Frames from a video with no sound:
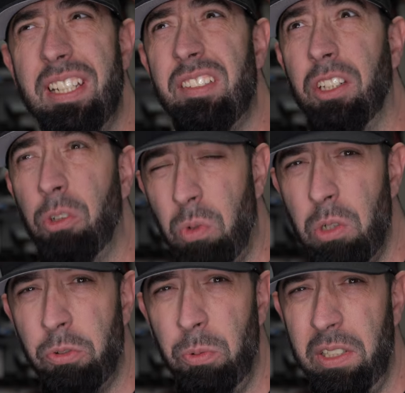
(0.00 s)
is a
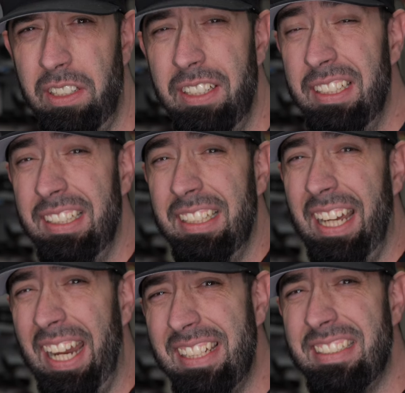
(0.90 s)
gross one
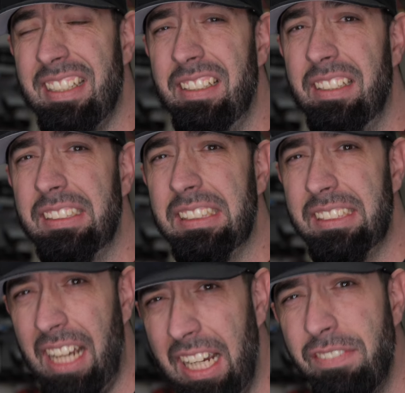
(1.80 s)
and
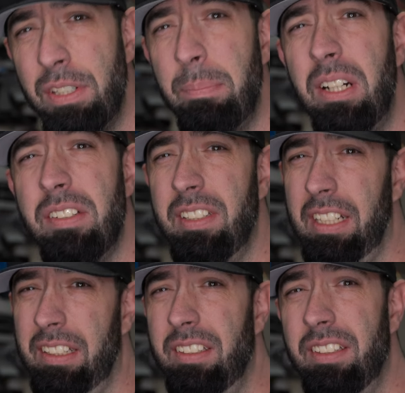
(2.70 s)
kind of
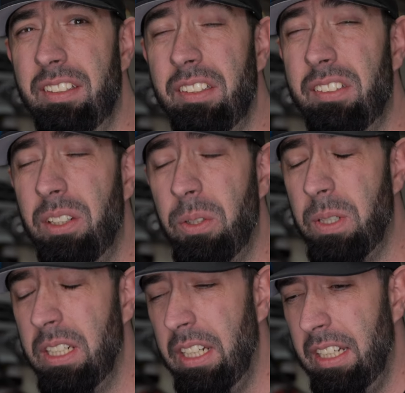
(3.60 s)
embarrassing.
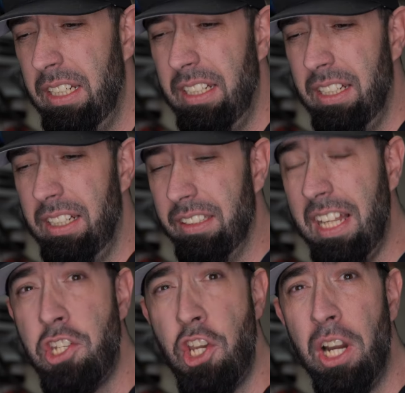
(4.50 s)
So
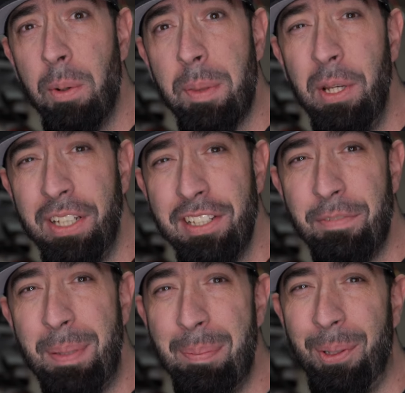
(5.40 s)
let's share it with millions
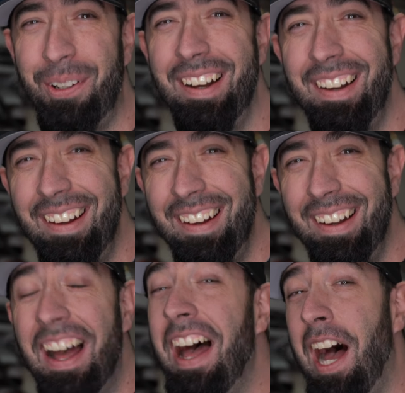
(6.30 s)
of people.
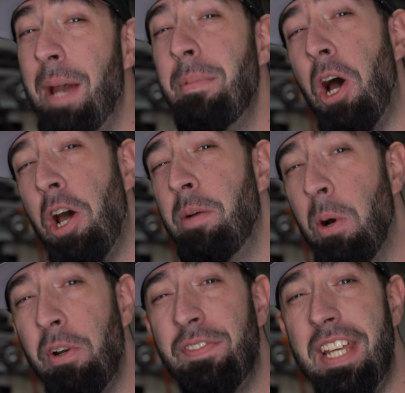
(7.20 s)
I'm an
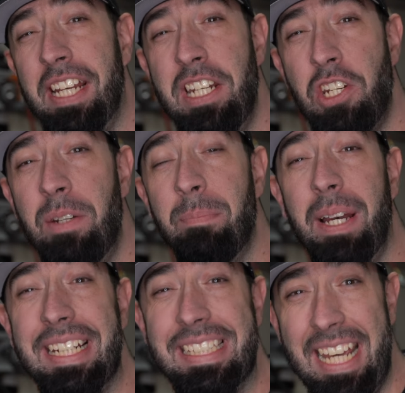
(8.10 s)
automotive technician
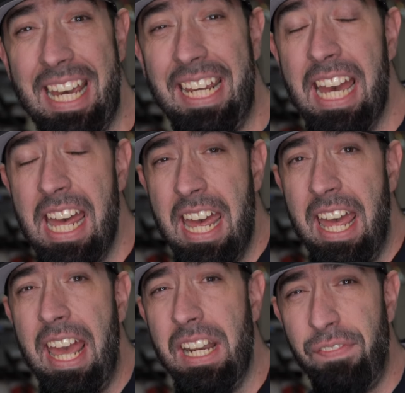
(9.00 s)
by day
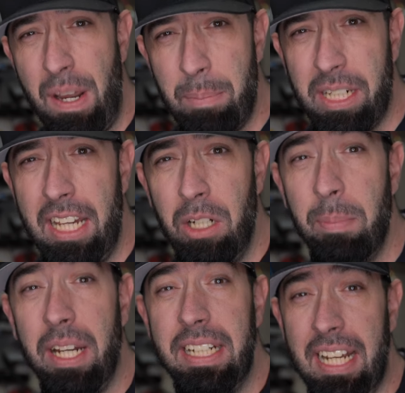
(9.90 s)
and a fabricator
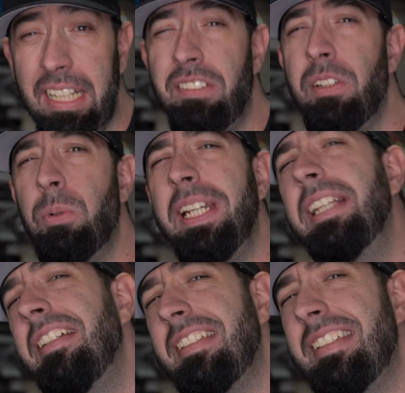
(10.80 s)
by night. So
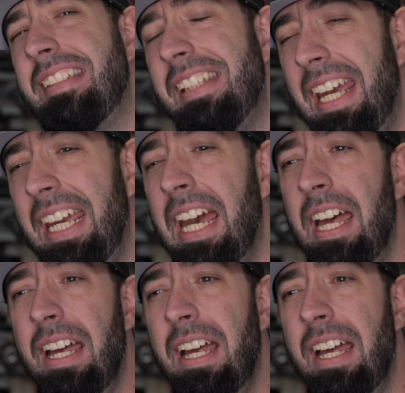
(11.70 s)
needless to say,